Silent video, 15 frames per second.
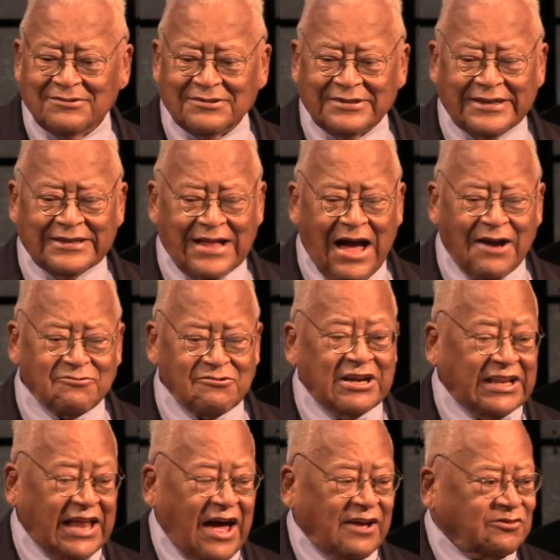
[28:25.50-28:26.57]
Well, I
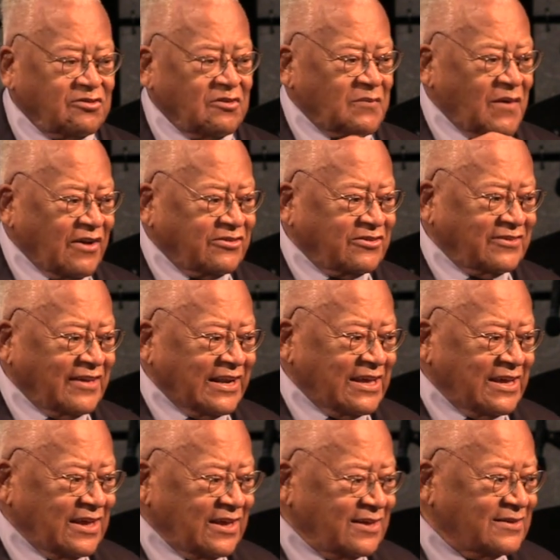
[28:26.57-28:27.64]
realized from my
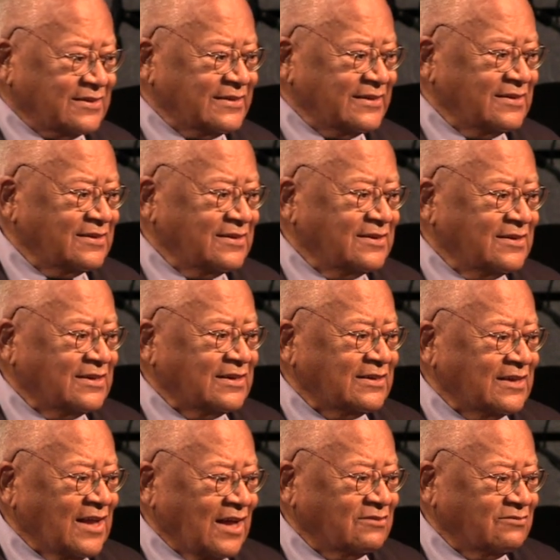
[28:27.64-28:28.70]
study of
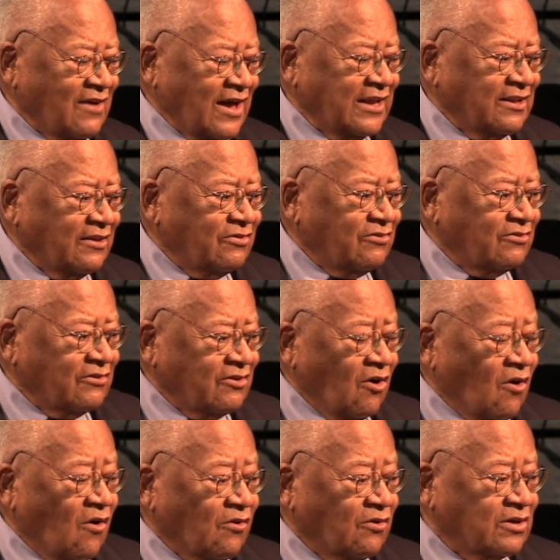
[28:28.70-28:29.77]
nonviolence and
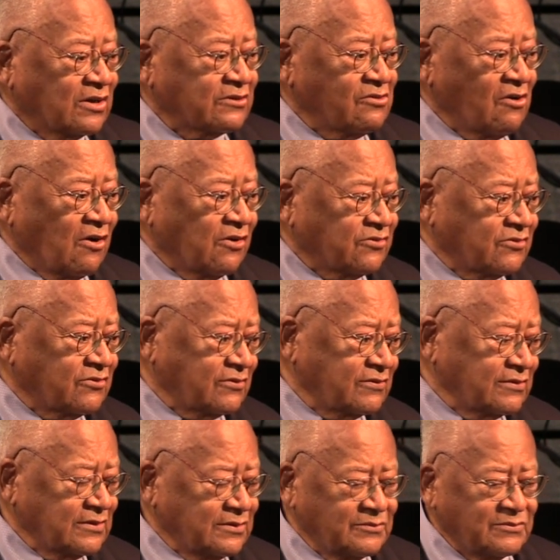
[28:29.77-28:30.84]
all
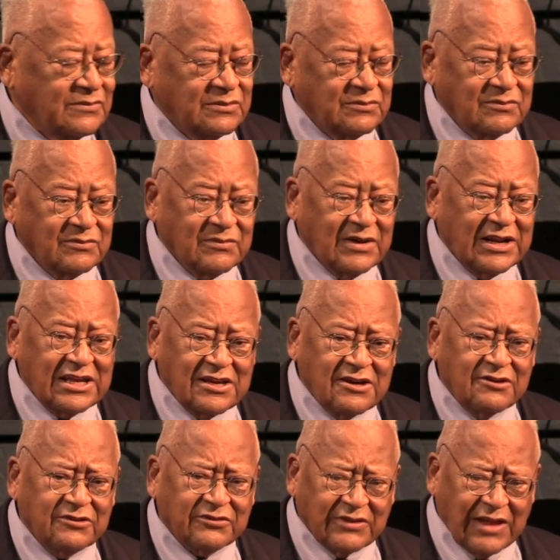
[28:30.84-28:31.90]
across many
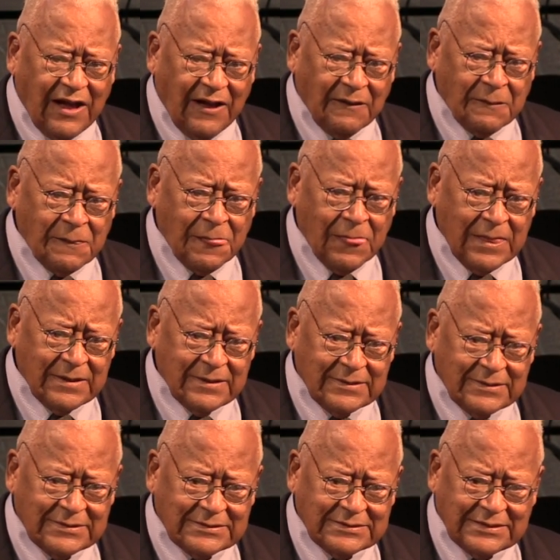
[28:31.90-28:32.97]
years now
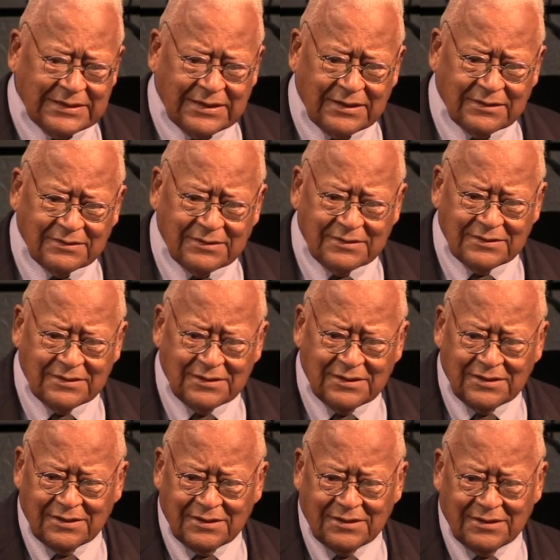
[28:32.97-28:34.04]
that
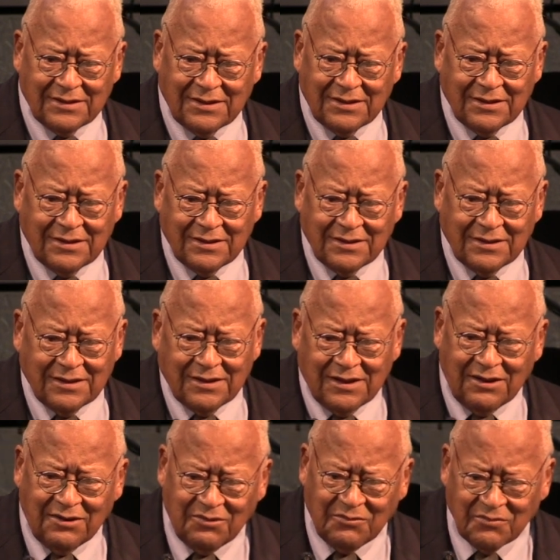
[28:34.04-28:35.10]

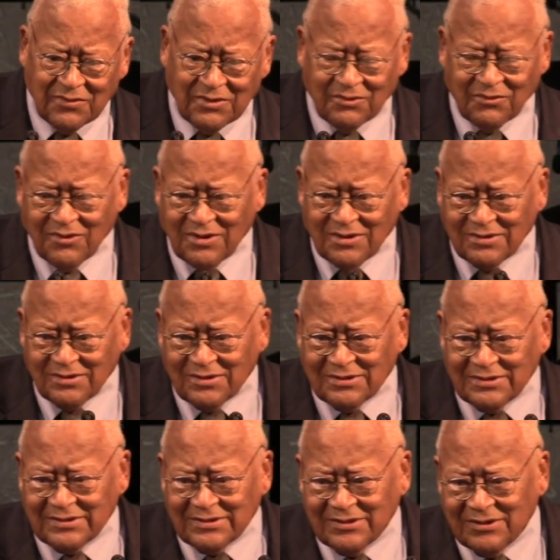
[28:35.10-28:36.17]
he
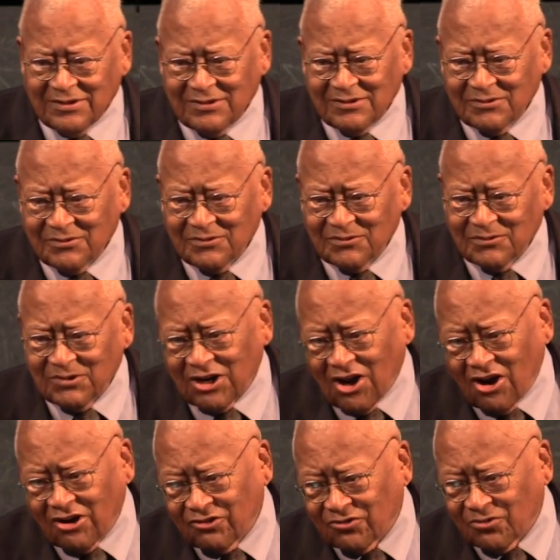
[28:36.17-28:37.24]
went
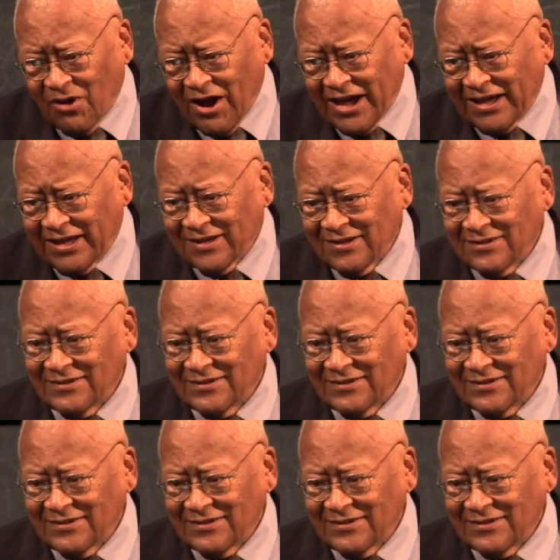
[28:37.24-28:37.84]
on his way.